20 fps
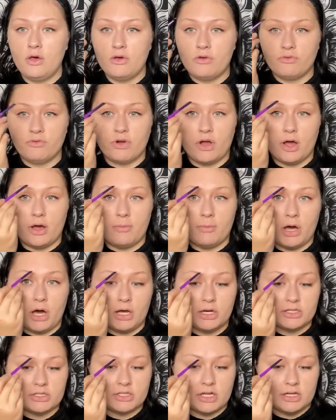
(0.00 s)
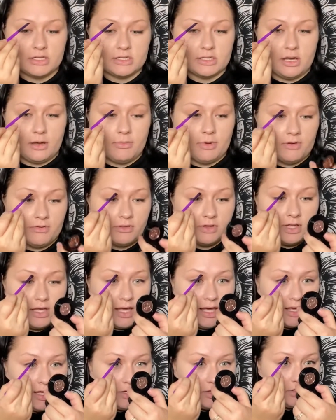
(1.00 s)
from Anastasia Beverly
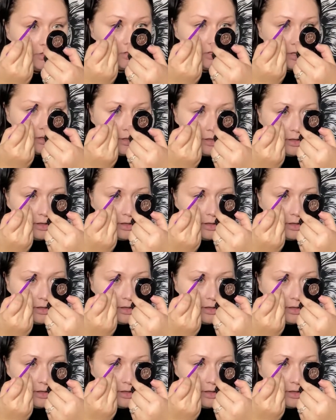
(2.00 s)
Hills.